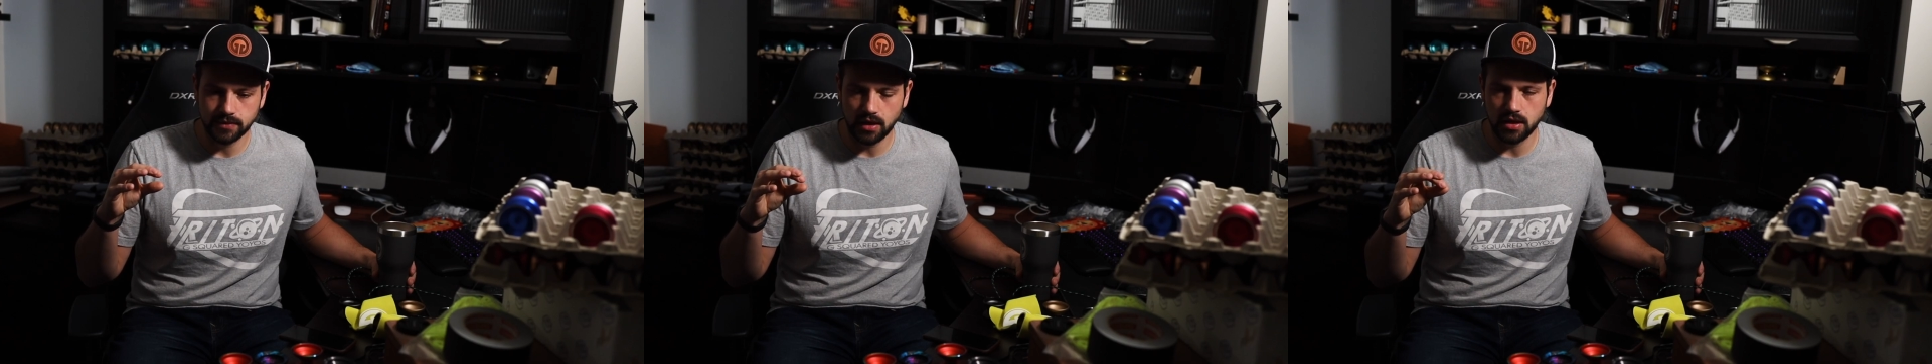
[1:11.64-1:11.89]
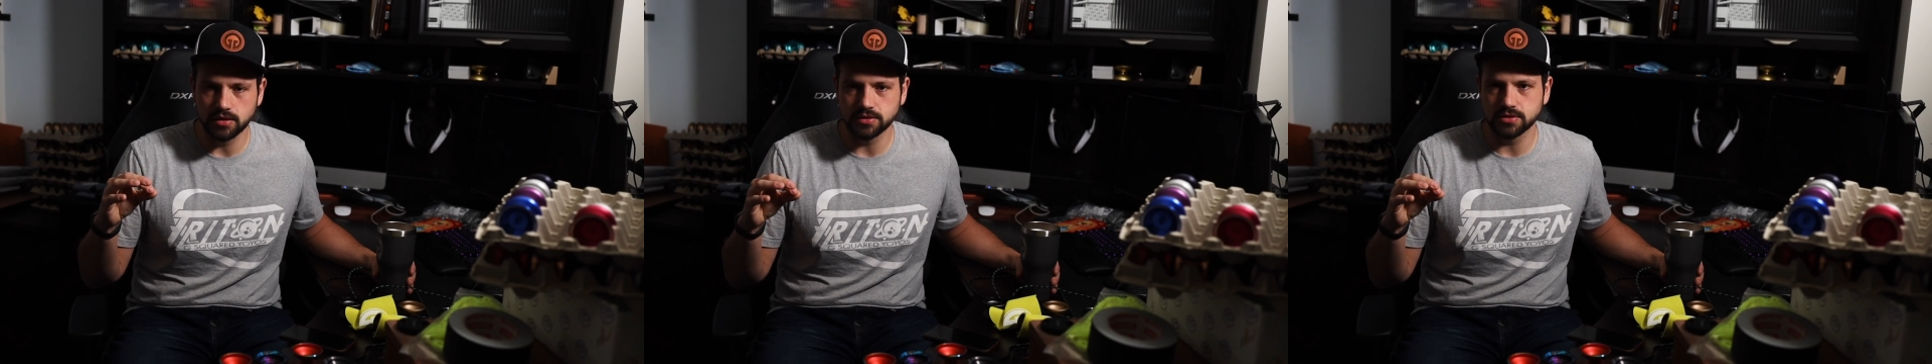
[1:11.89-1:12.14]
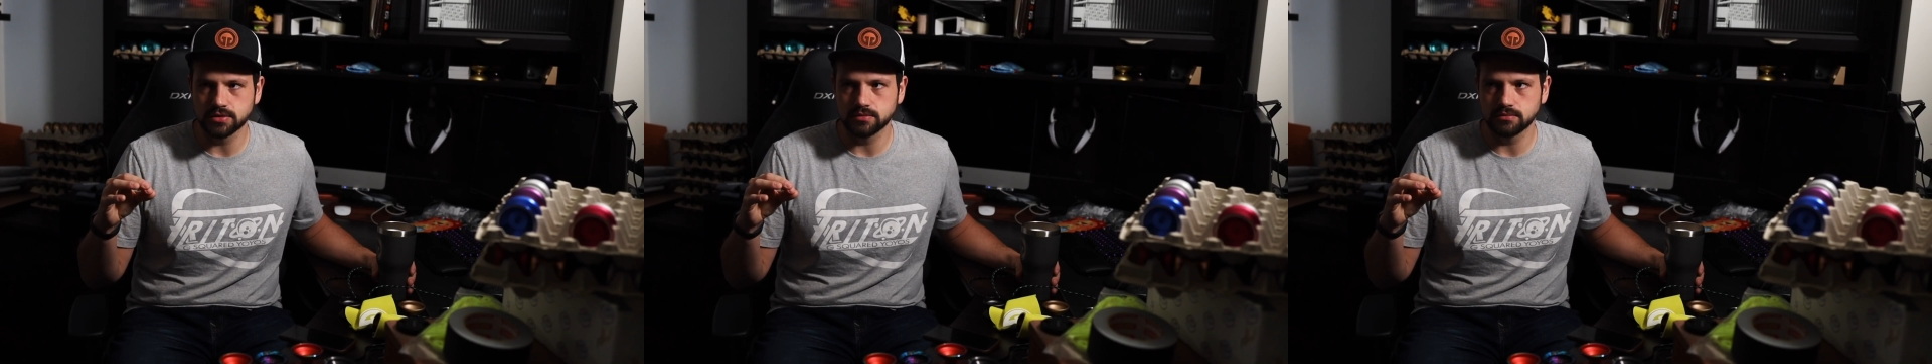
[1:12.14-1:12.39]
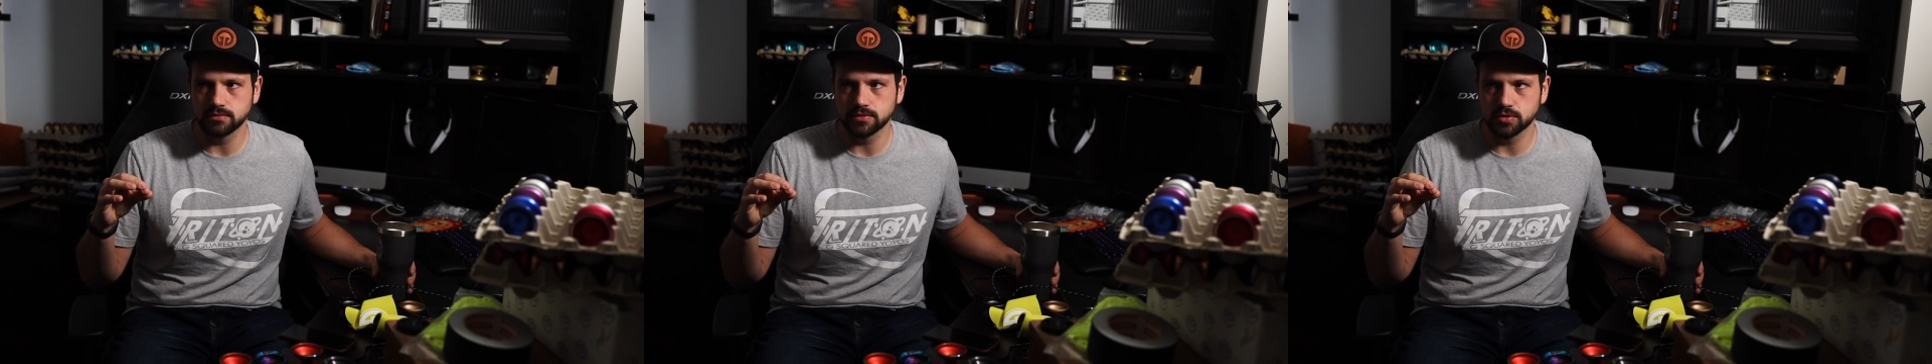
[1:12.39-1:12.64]
long,
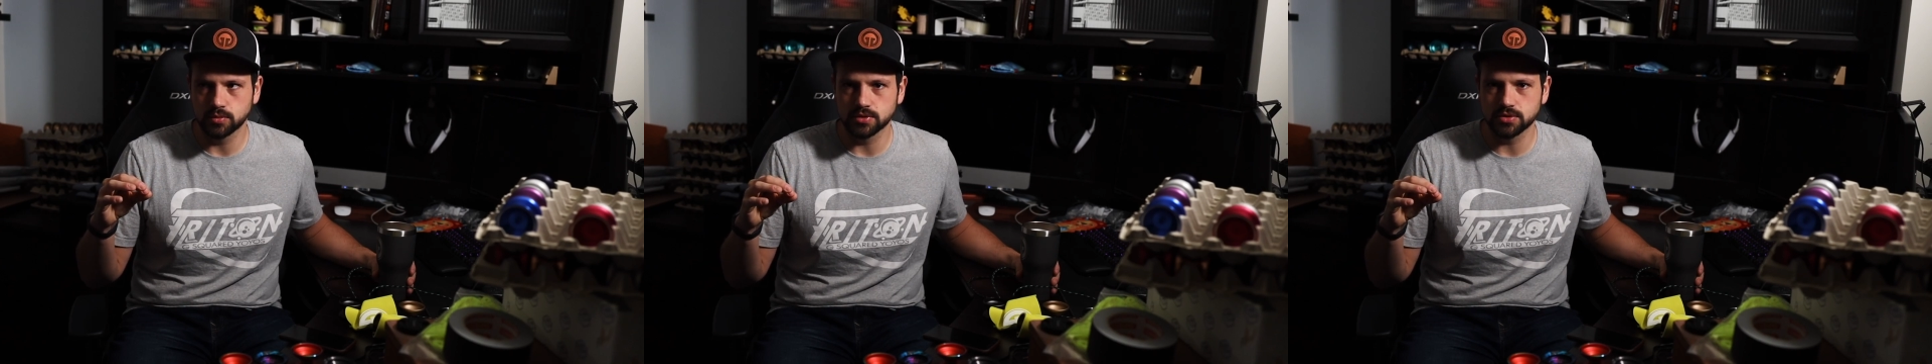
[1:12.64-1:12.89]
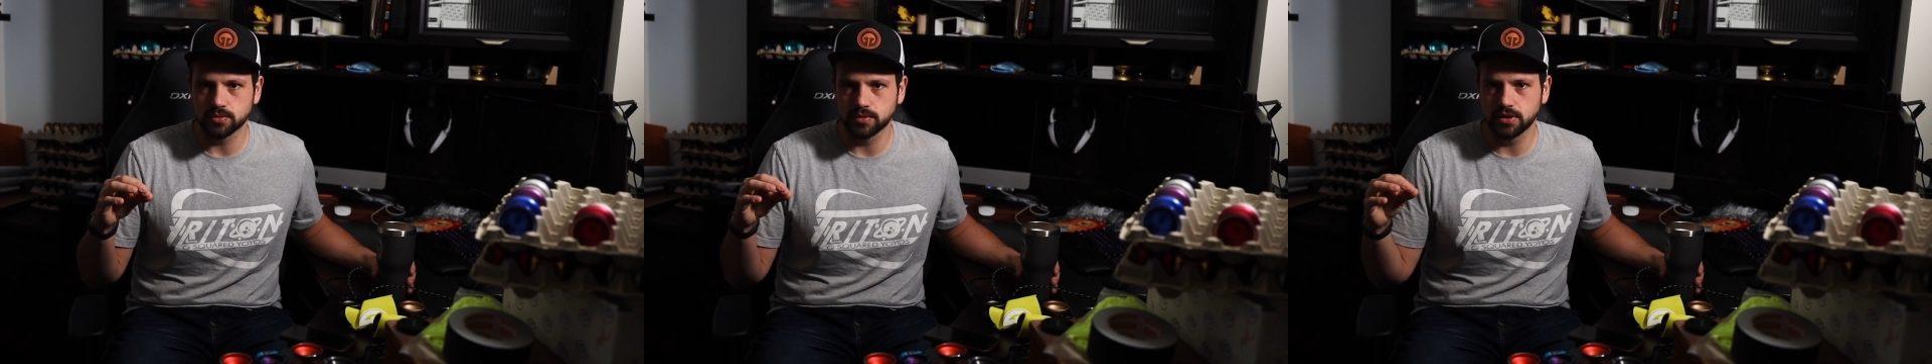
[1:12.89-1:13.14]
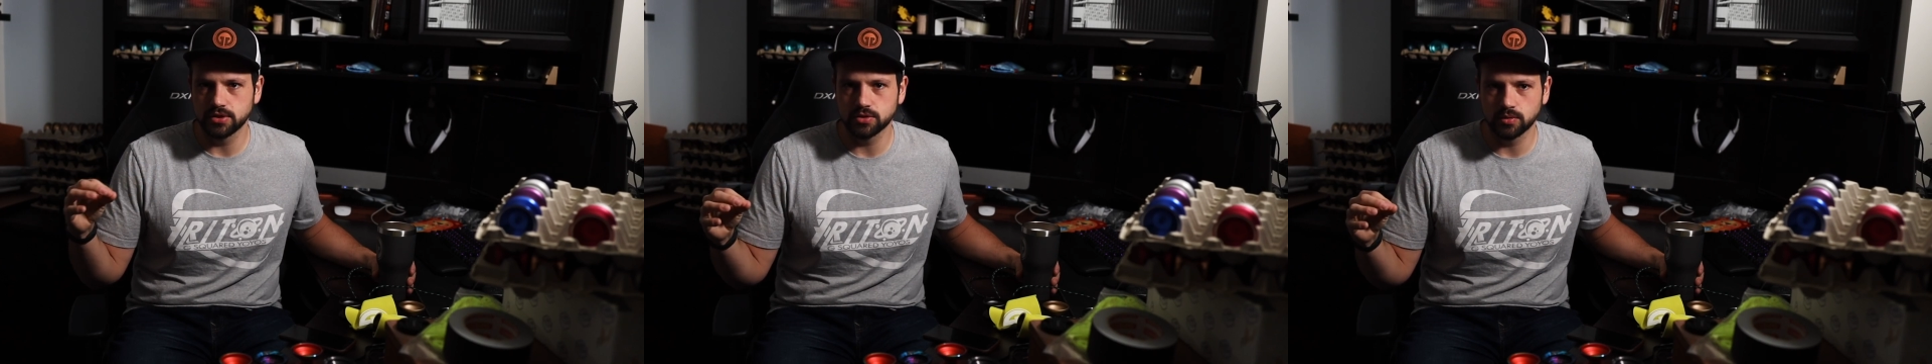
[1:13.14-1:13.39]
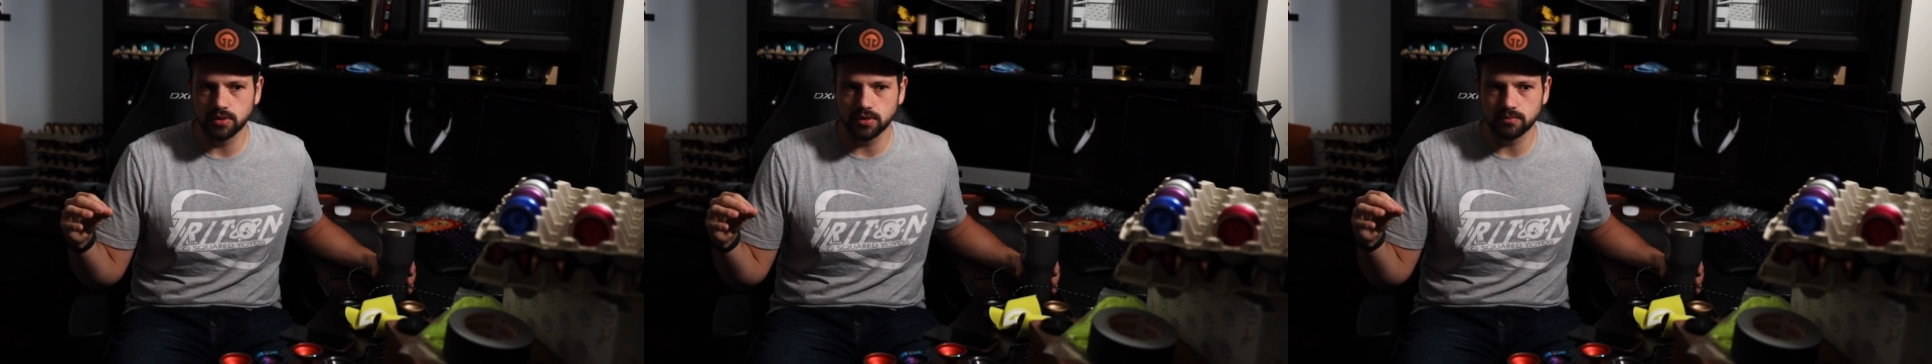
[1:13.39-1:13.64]
short story
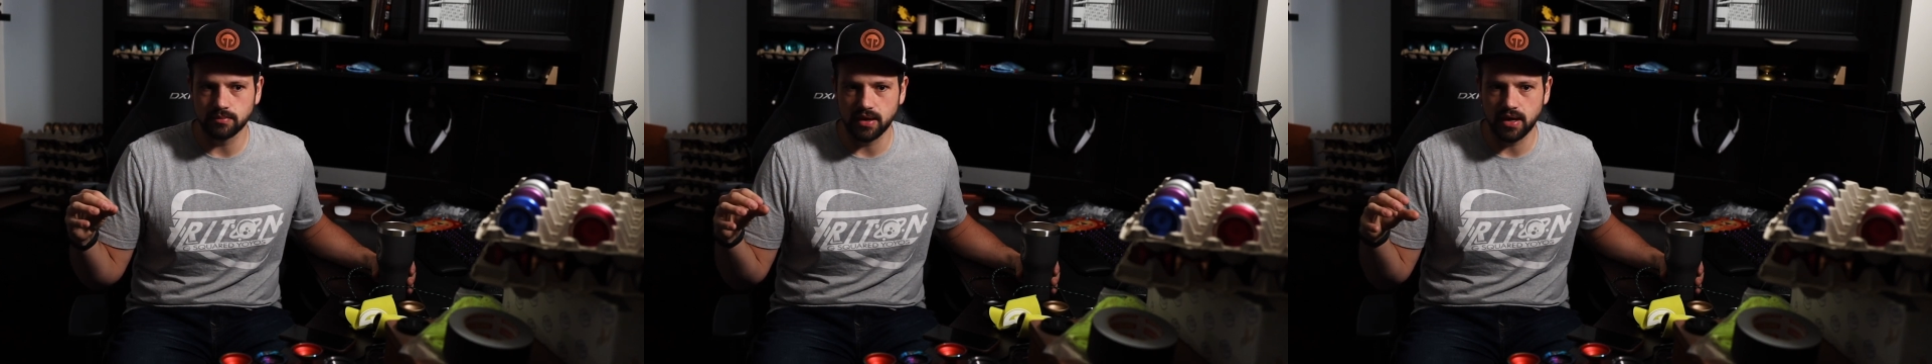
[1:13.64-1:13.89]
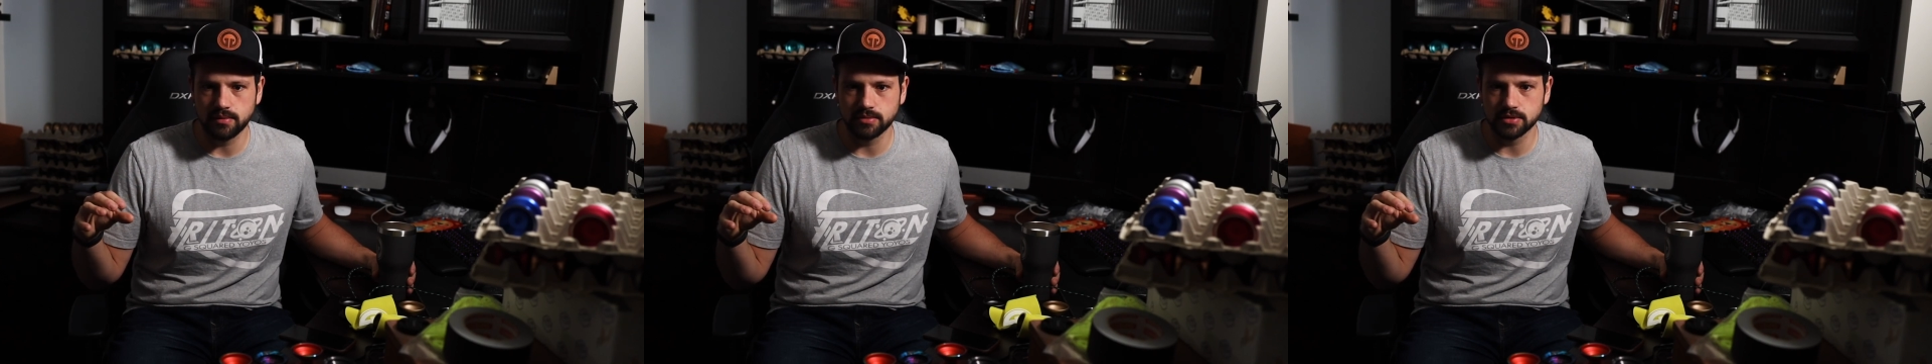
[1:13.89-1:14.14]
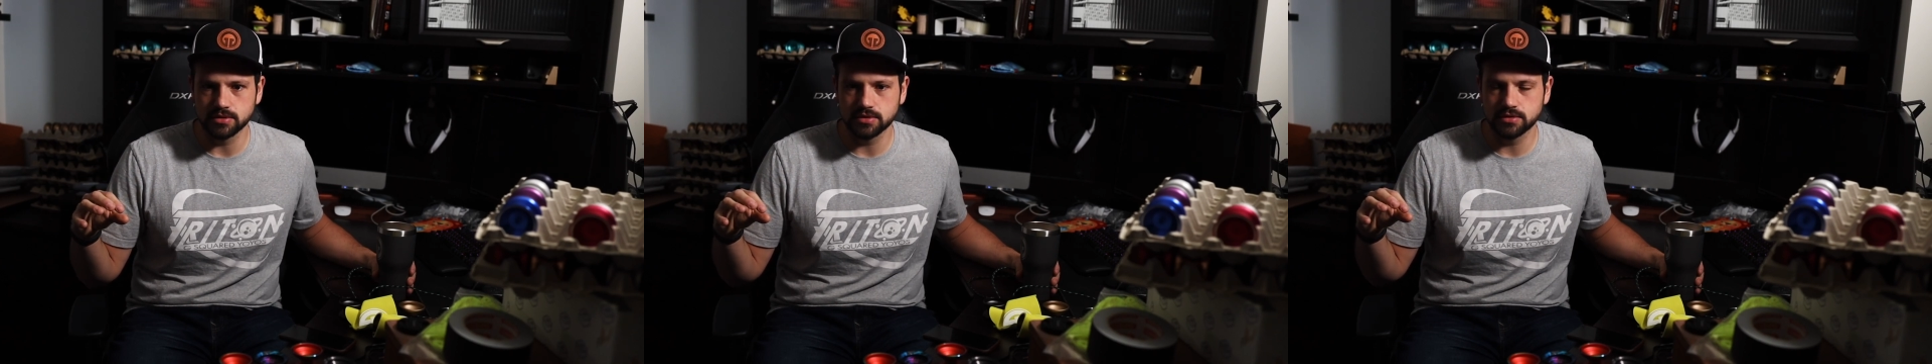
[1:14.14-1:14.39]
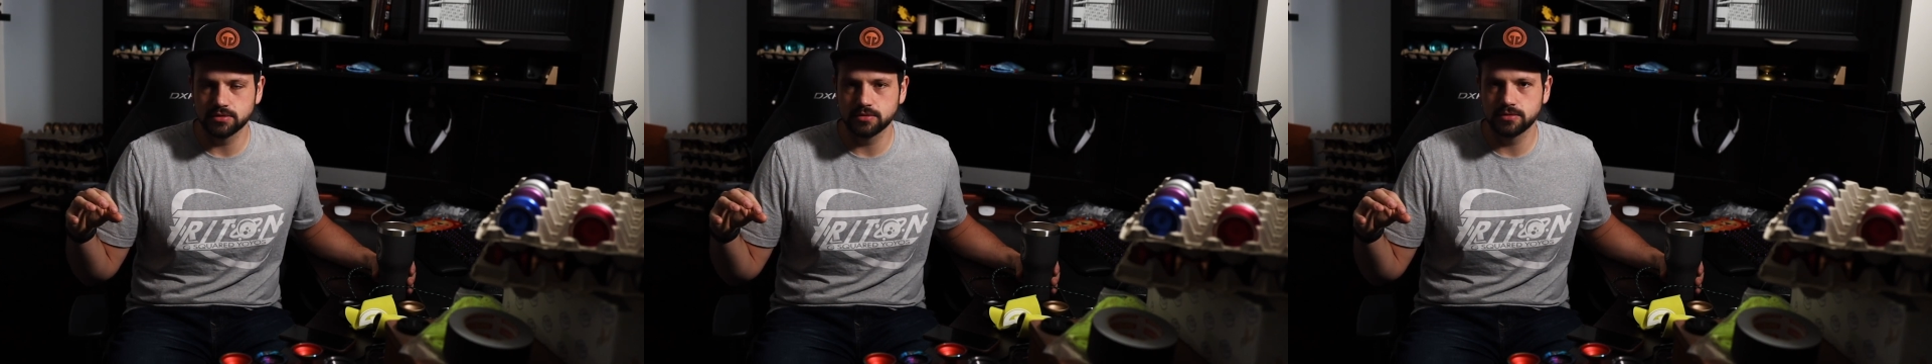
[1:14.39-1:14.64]
short, my neighbors